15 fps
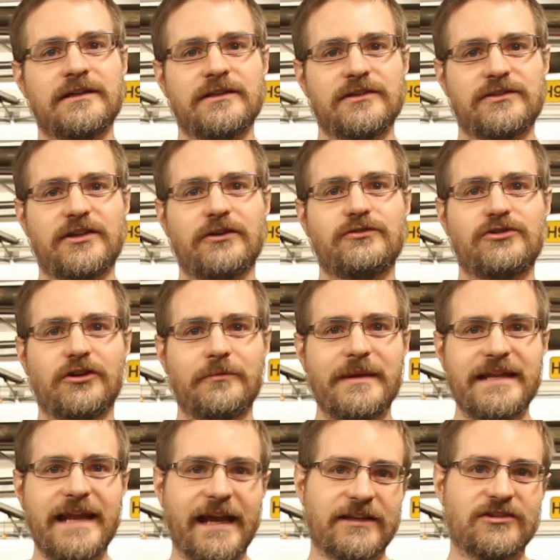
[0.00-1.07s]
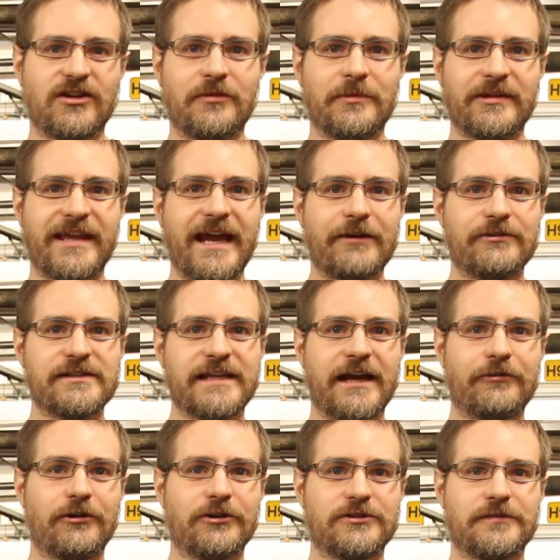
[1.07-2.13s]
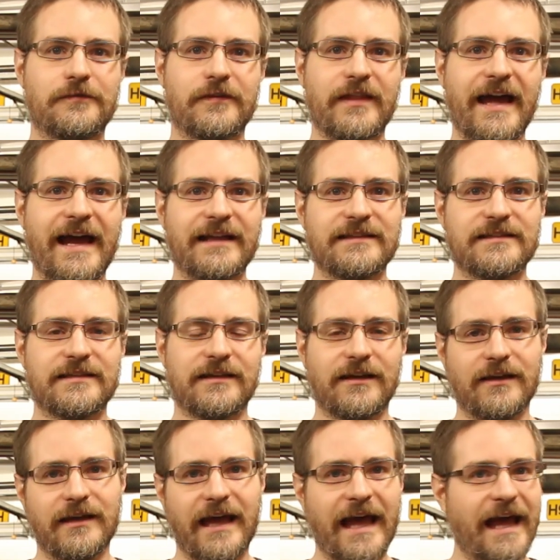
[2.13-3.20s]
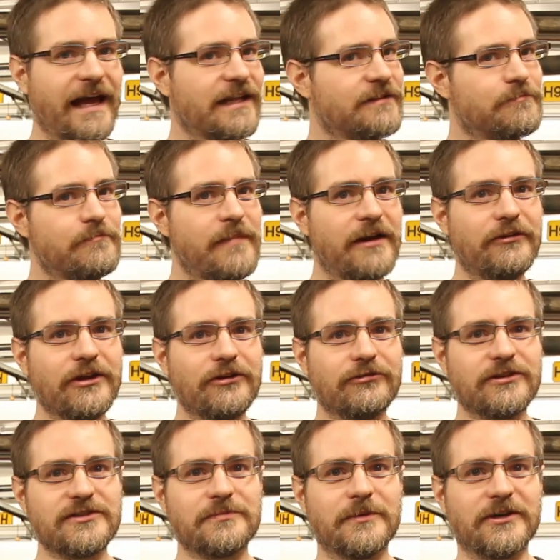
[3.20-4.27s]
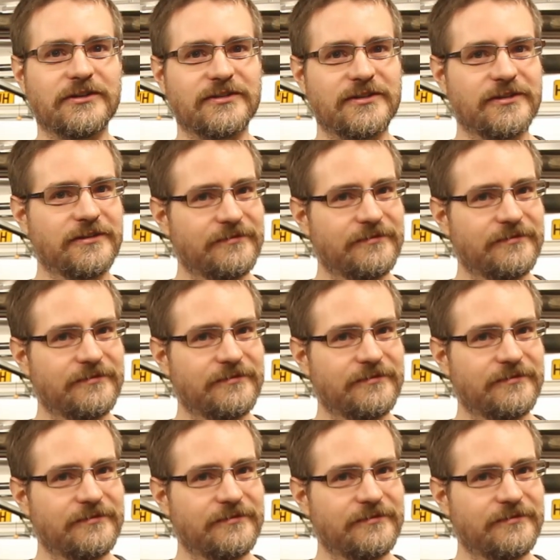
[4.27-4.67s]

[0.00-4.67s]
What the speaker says: So join me next time on Garry's Garage for that, and Merry Christmas.